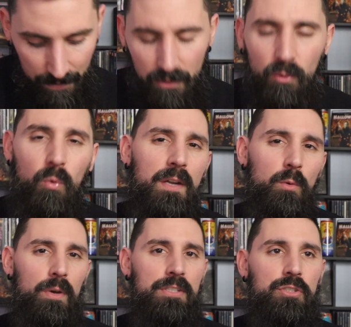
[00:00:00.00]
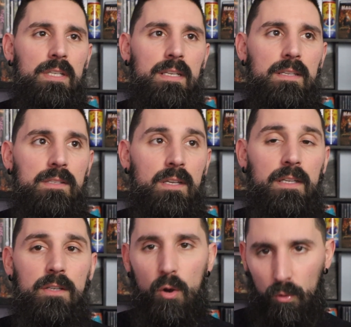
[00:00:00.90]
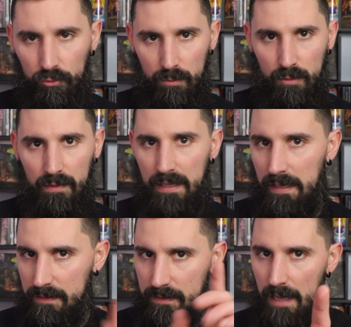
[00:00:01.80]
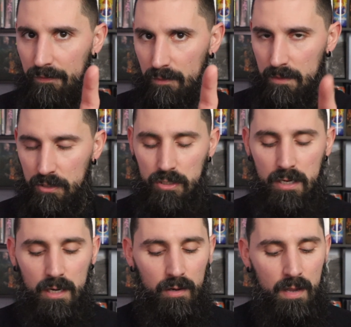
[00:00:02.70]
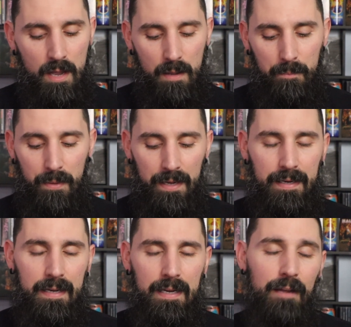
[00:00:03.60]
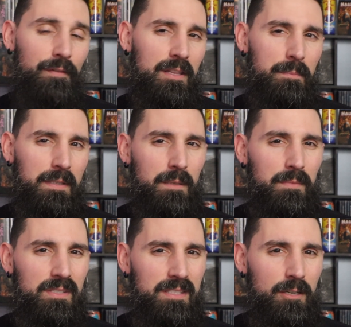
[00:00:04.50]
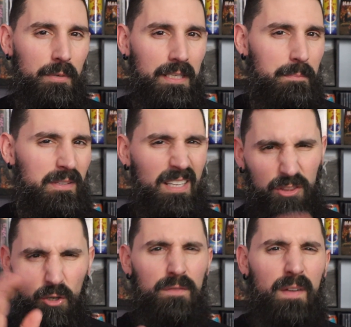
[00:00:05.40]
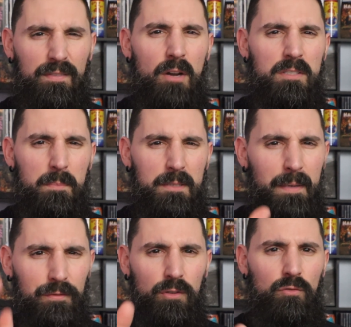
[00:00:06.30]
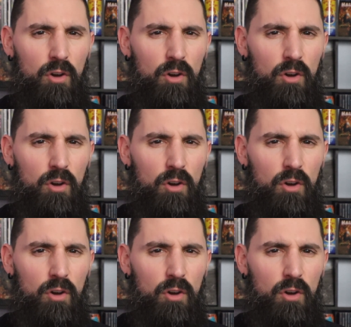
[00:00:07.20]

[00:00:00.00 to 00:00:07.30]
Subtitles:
another one which is an older movie, and it's not from this year, but I finally picked up the Steelbook. It had been like $35 at Best Buy for the